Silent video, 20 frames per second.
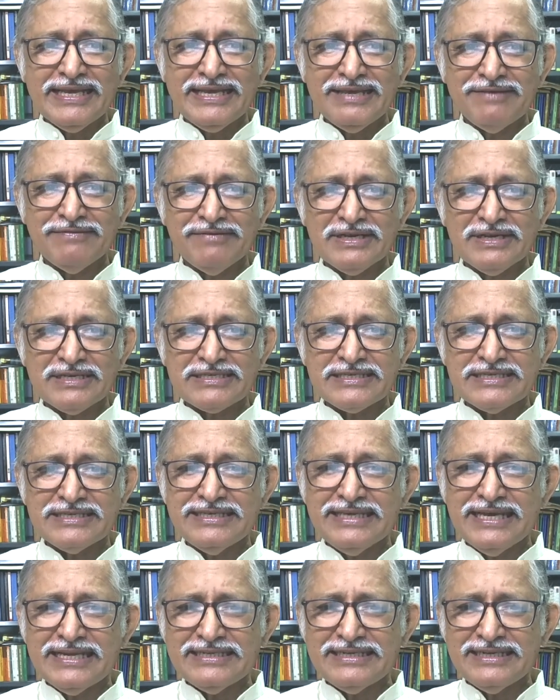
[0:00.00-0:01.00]
he was
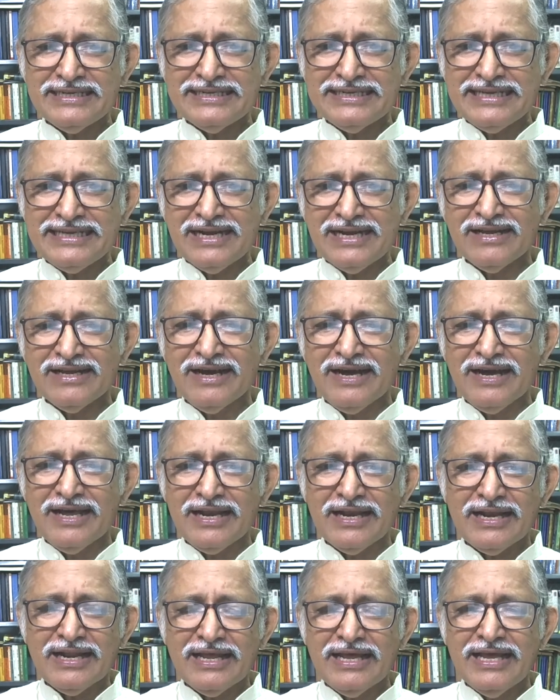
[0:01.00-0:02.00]
yet in
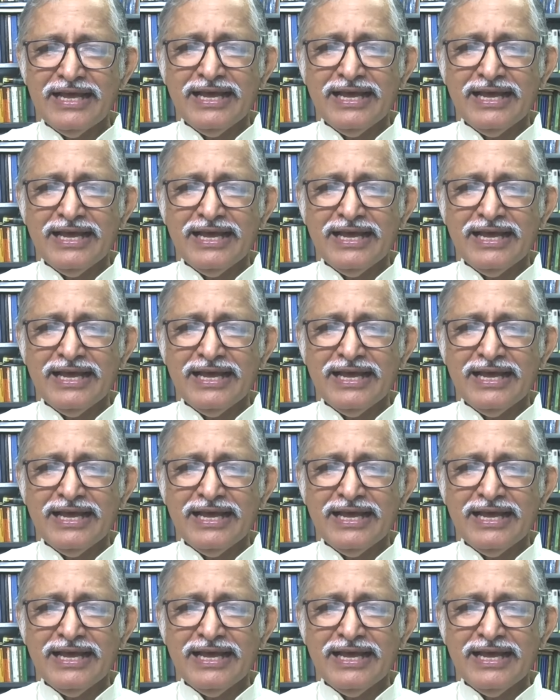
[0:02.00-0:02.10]
Gilgal,